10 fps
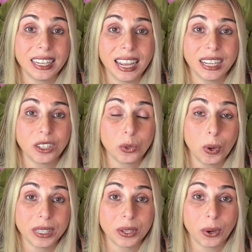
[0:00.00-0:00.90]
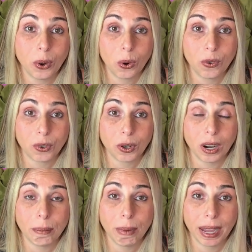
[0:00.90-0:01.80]
today I just wanted to go
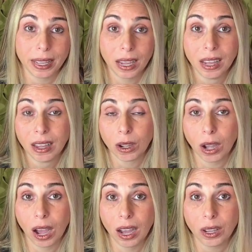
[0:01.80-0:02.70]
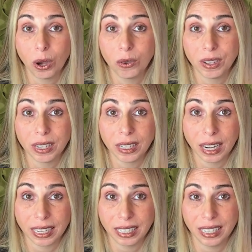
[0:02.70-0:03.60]
over my uh,
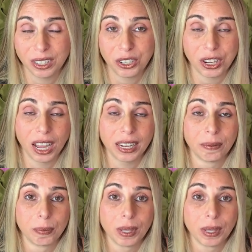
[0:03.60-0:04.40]
COVID-19 shot.